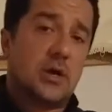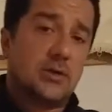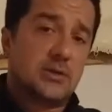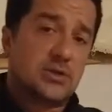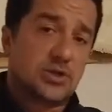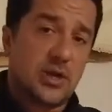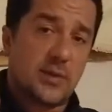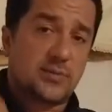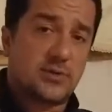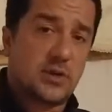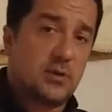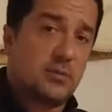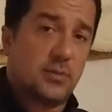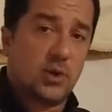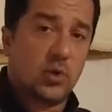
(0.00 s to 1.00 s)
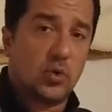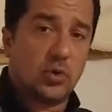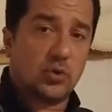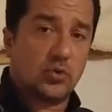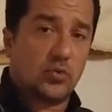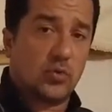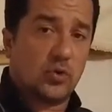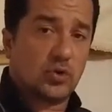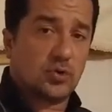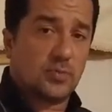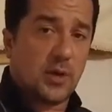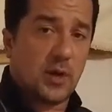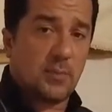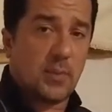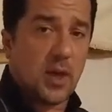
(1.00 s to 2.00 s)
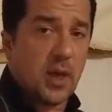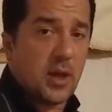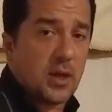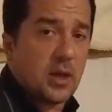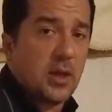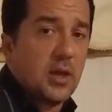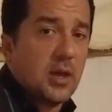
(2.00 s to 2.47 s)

straps that will be going towards my back,